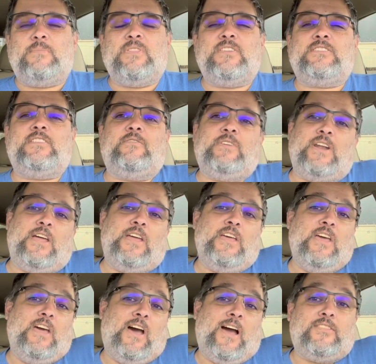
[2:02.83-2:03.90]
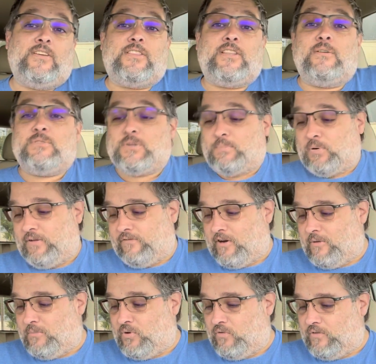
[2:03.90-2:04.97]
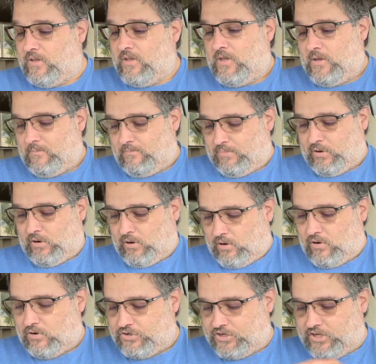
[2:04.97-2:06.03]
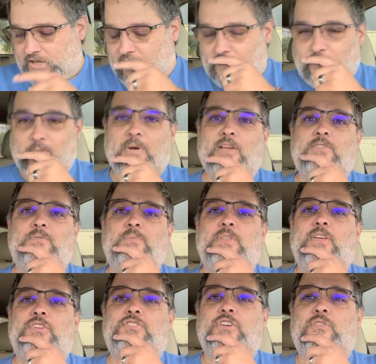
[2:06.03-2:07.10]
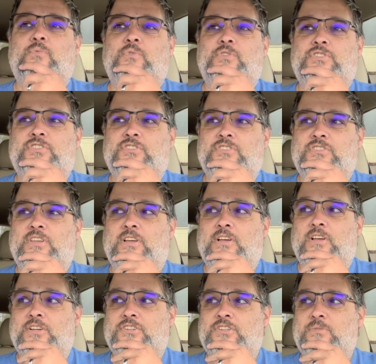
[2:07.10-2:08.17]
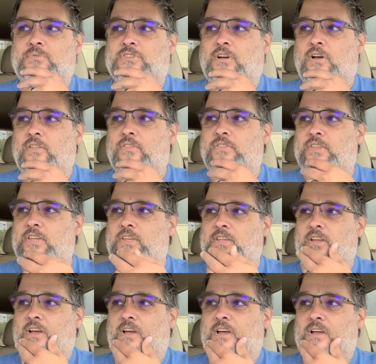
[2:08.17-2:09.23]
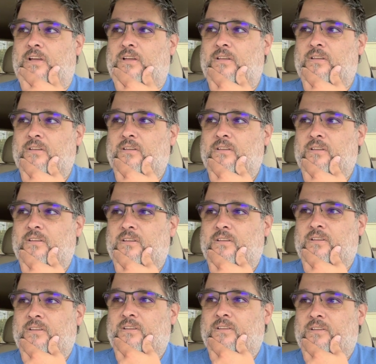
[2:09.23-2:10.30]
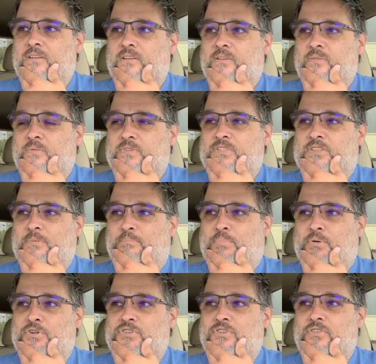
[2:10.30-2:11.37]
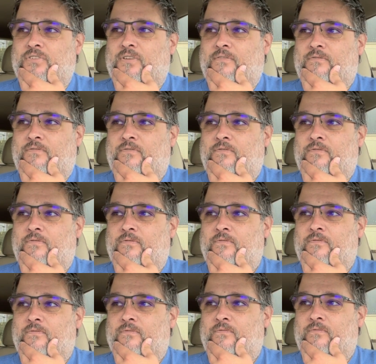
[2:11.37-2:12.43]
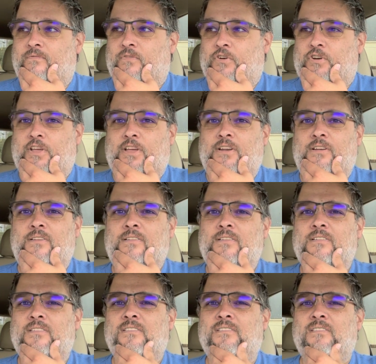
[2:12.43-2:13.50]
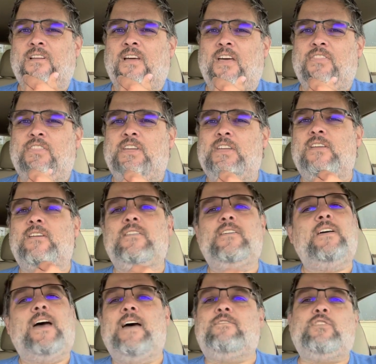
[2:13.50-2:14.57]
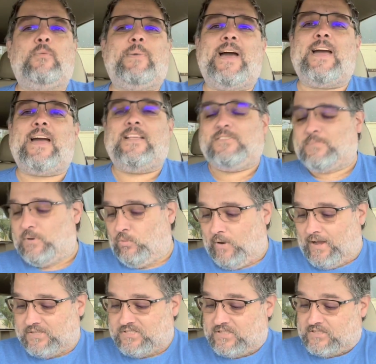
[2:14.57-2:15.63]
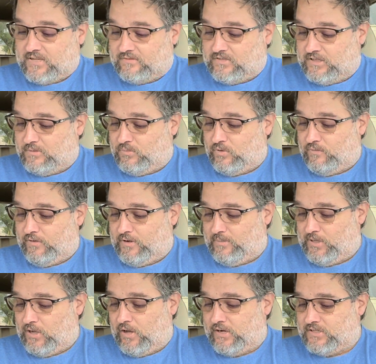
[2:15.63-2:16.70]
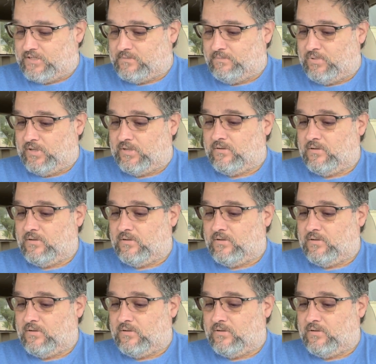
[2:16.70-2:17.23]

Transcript: of the stuff, and I thought that was a pretty fair movie. But she kind of reminds me of that chick, which is she was called the was it the Butcher of Verdun? I think I have to go back. It's been a while since I've seen the movie, to be honest. But